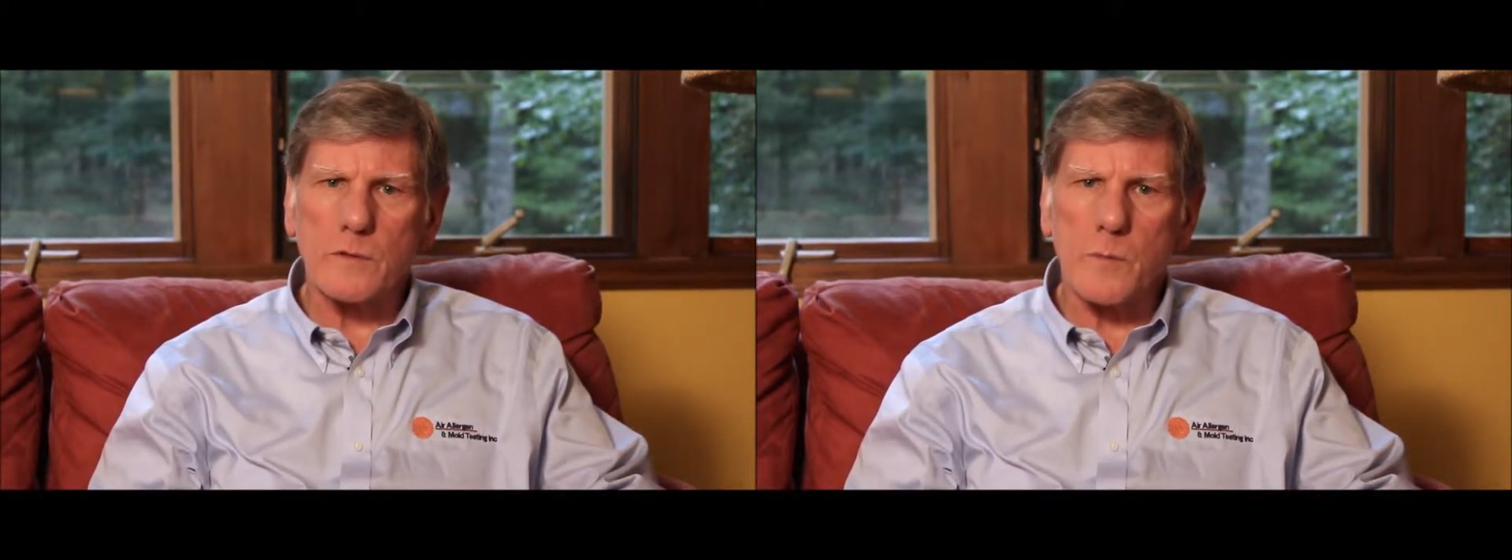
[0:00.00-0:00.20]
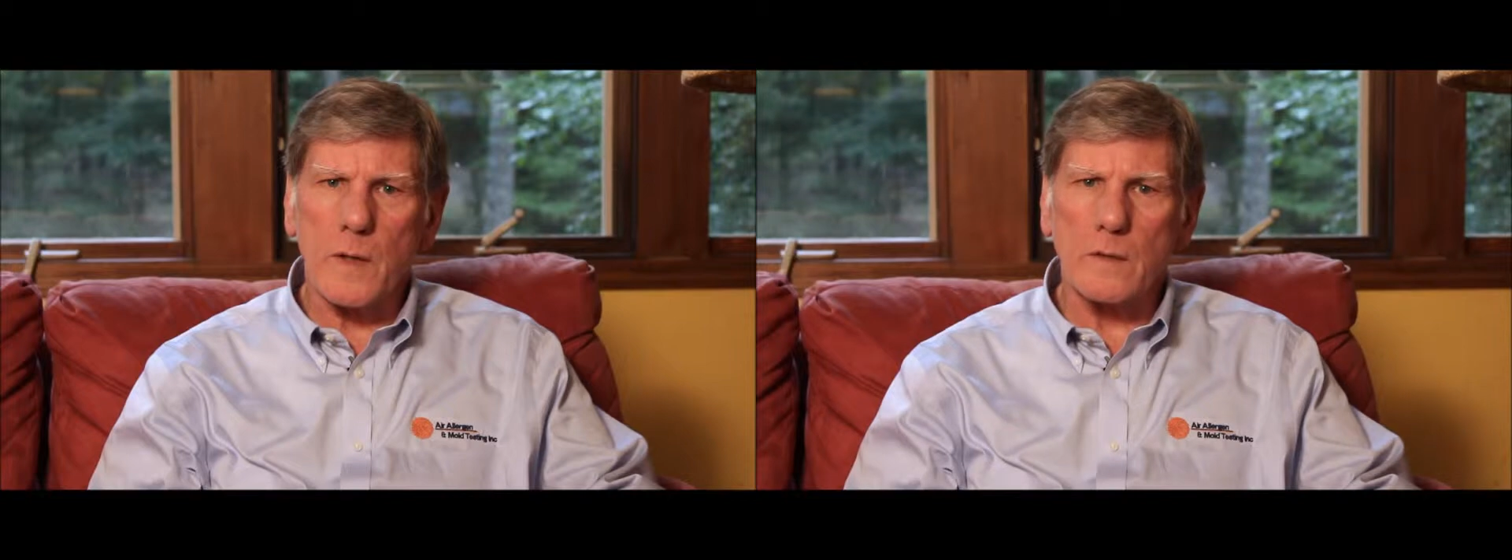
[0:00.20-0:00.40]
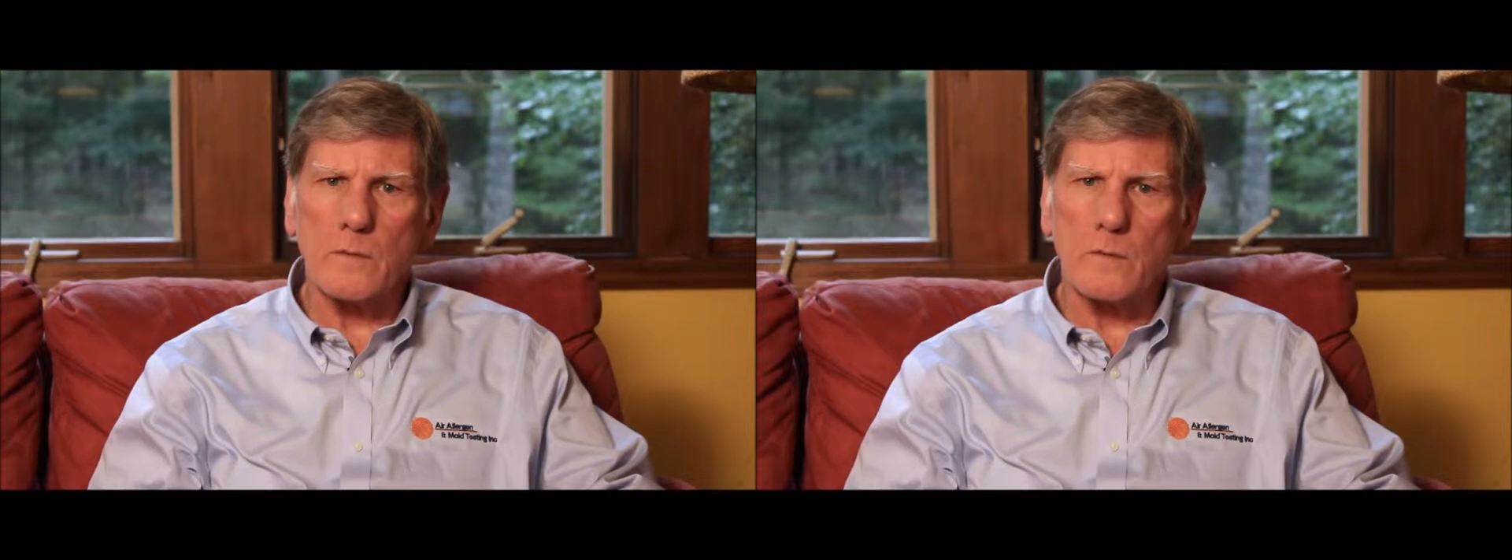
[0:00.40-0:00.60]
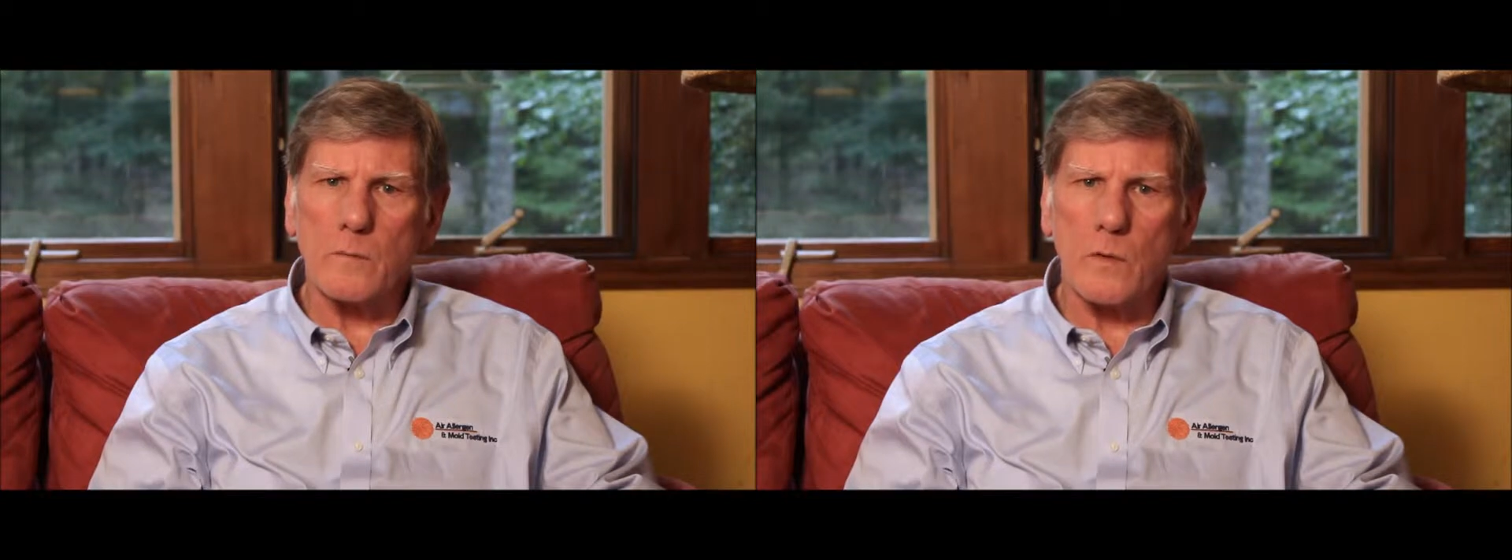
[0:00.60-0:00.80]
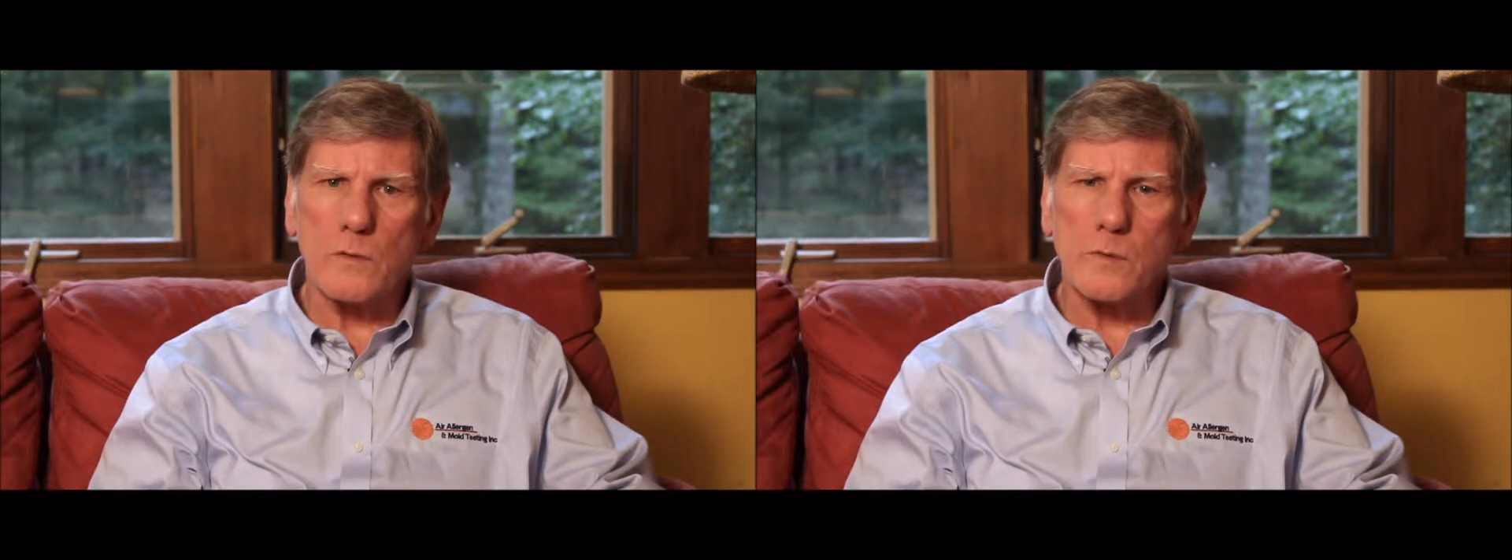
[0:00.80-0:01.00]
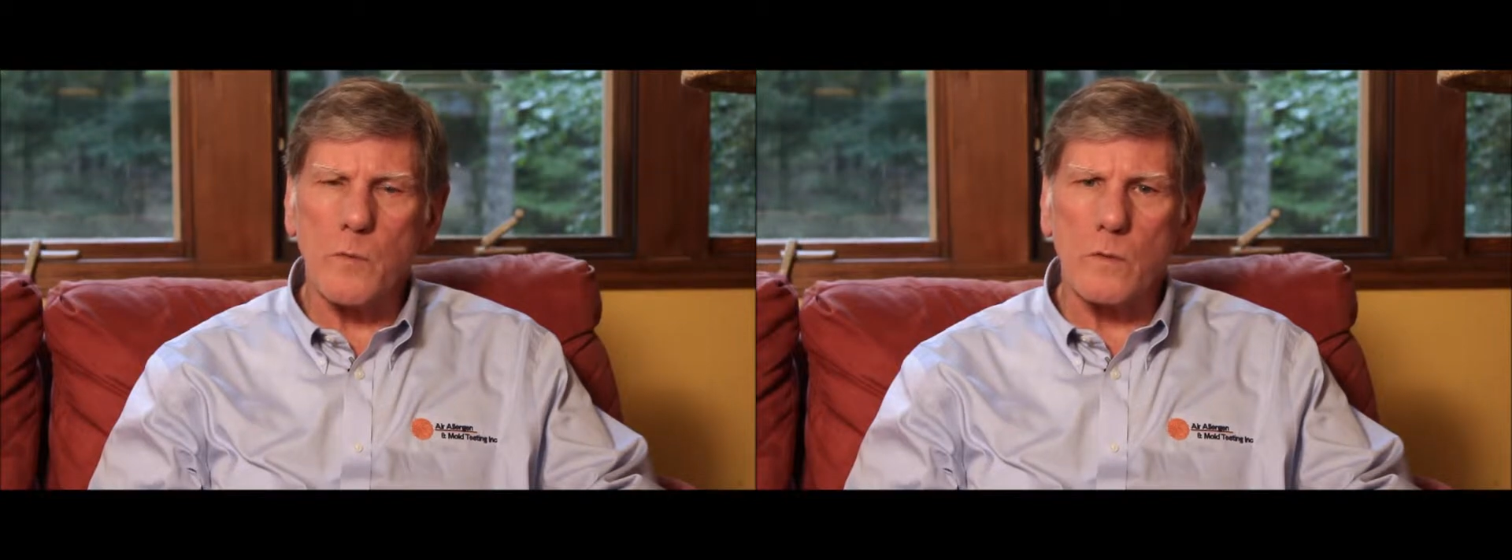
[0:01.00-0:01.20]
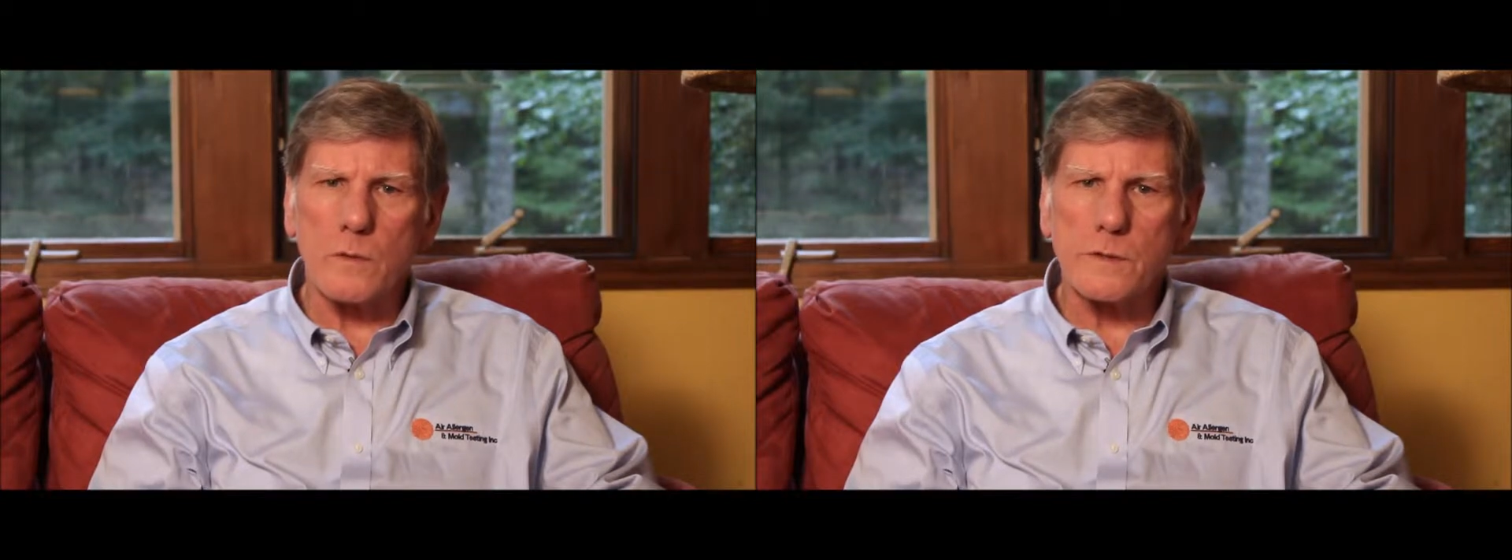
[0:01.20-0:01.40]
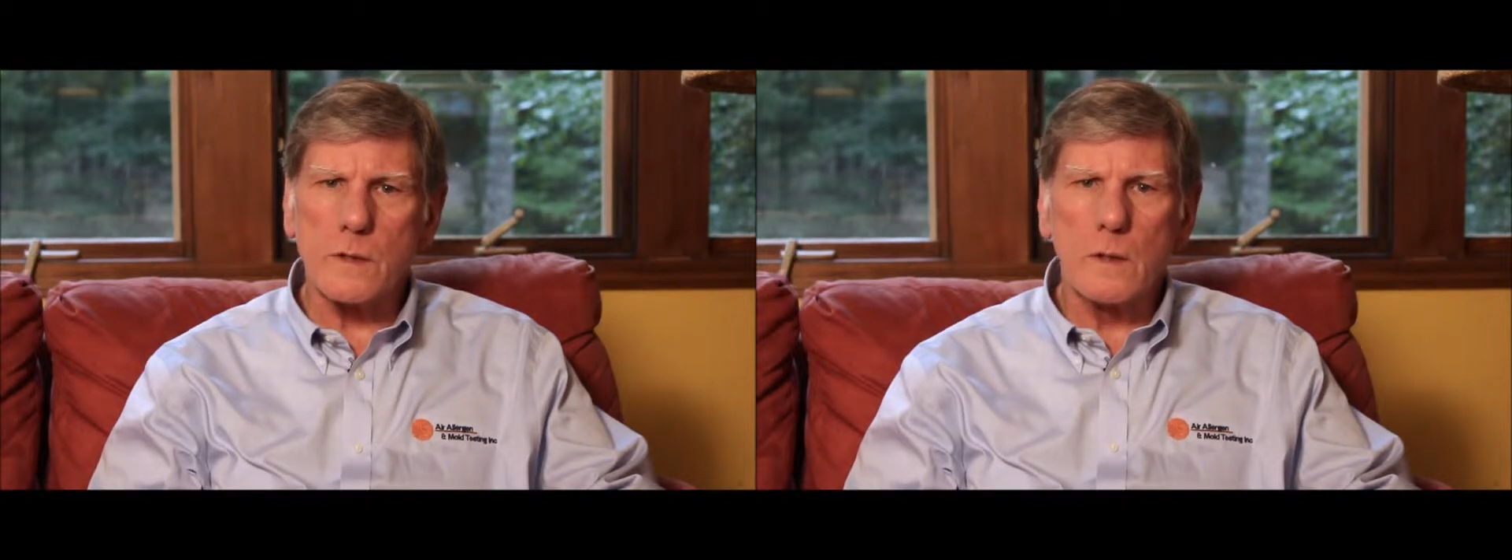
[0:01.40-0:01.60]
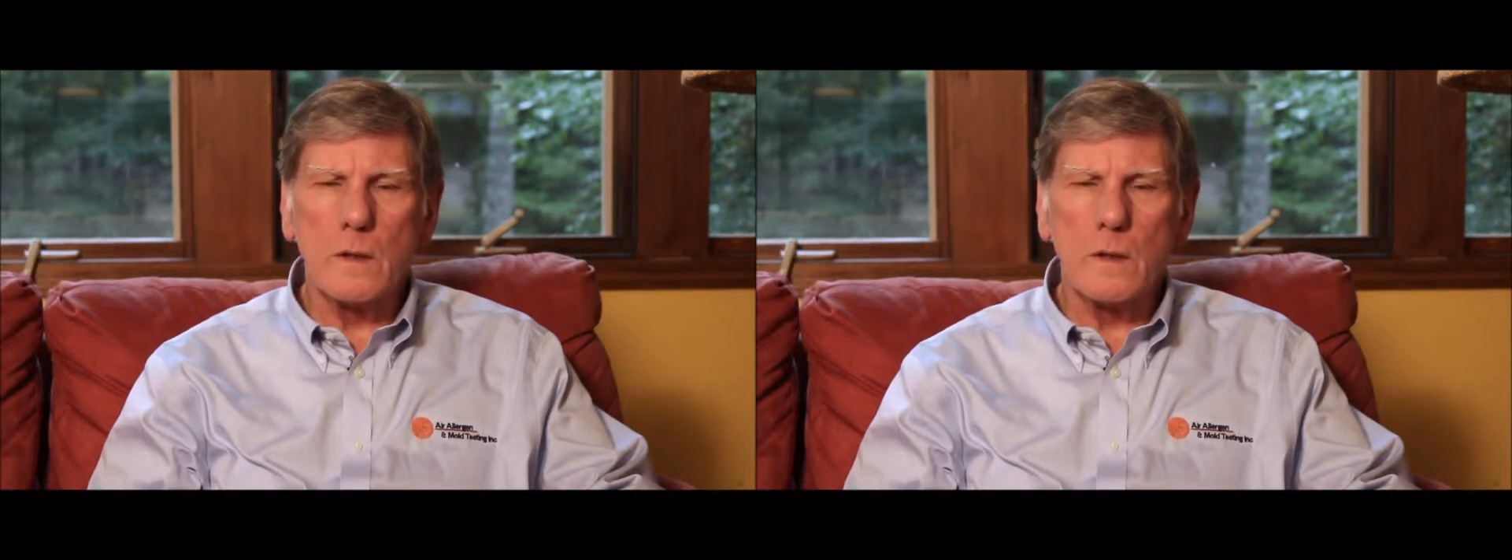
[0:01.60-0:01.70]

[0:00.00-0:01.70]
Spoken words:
respect to the mold spores.